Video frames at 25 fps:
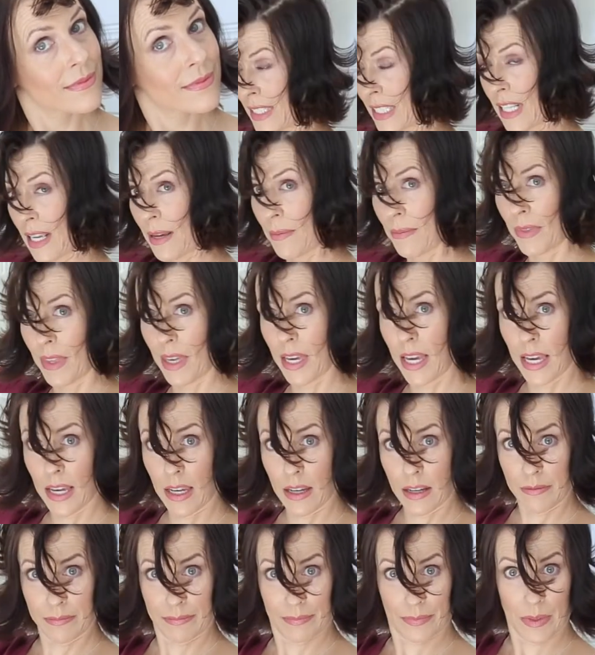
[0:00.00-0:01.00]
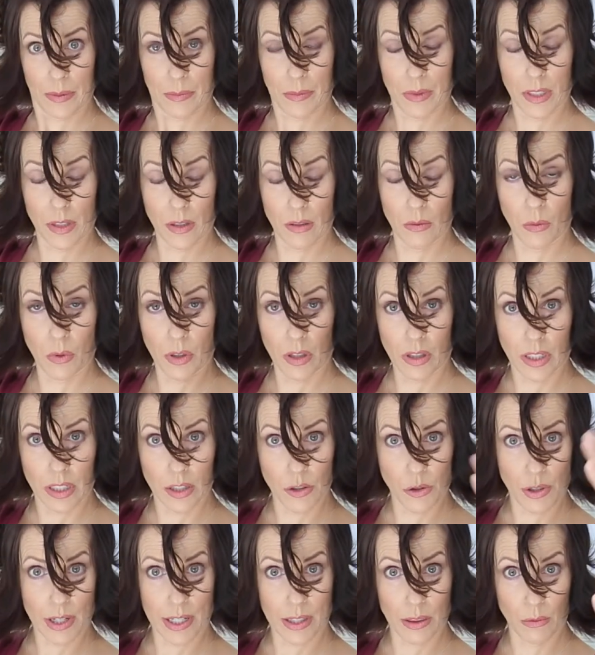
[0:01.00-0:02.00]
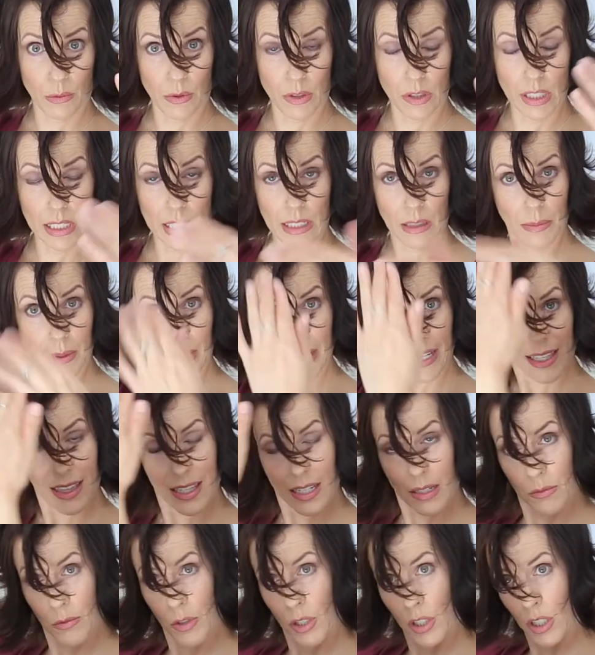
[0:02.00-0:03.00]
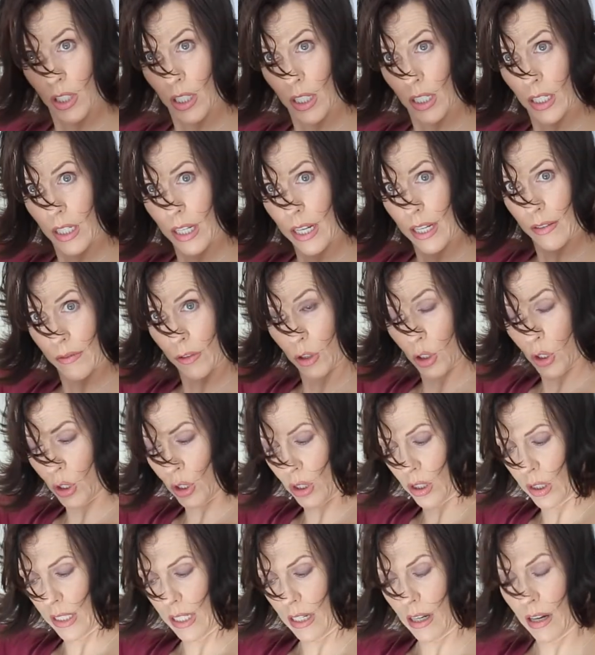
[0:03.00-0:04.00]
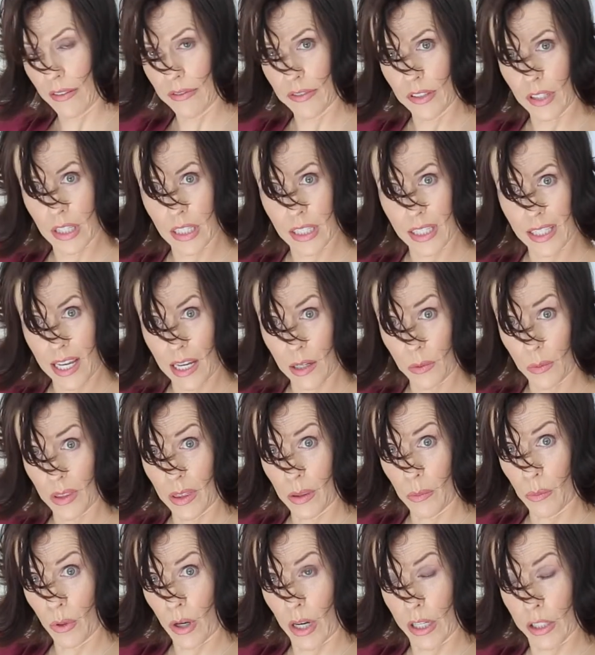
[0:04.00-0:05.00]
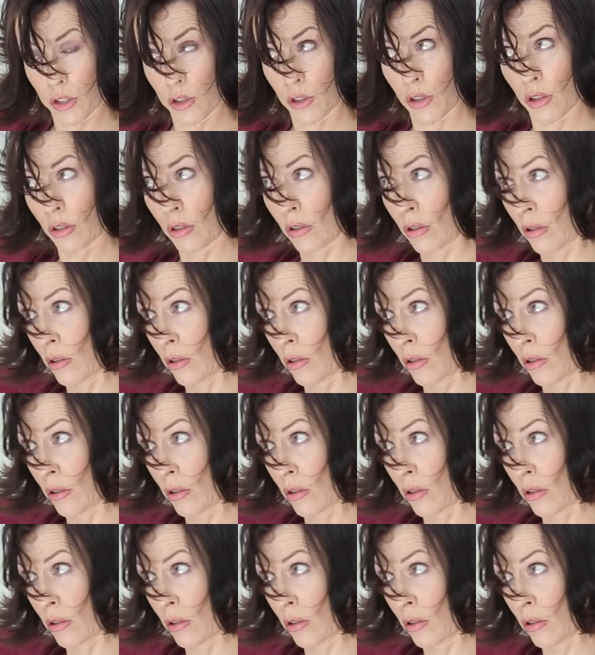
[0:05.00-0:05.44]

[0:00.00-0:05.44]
Same thing. I'm going to work on drying the roots a little bit, and then I'm just going to kind of curl it off to the side with the brush.